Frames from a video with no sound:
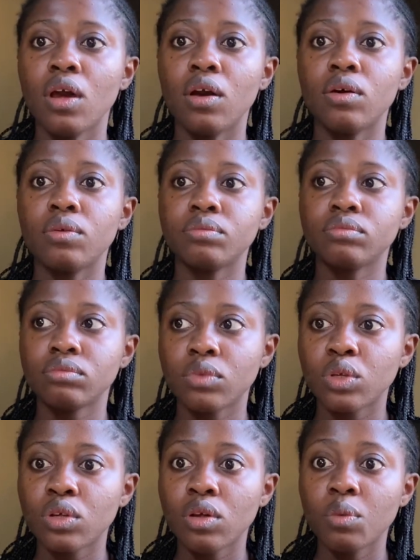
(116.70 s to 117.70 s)

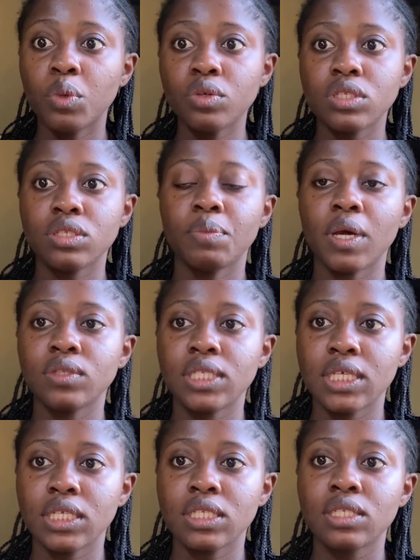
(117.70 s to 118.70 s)
um, post about
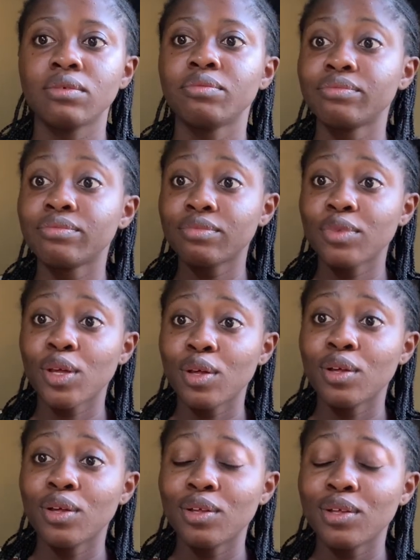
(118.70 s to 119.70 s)

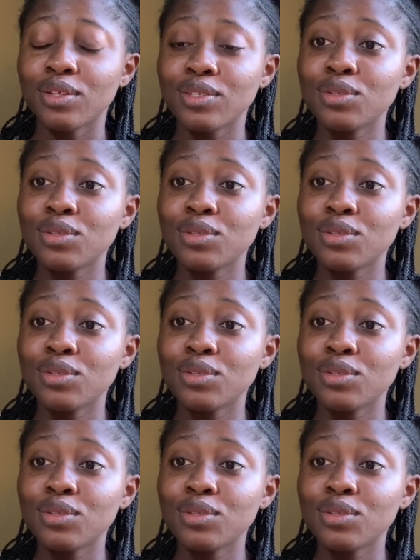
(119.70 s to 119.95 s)
it.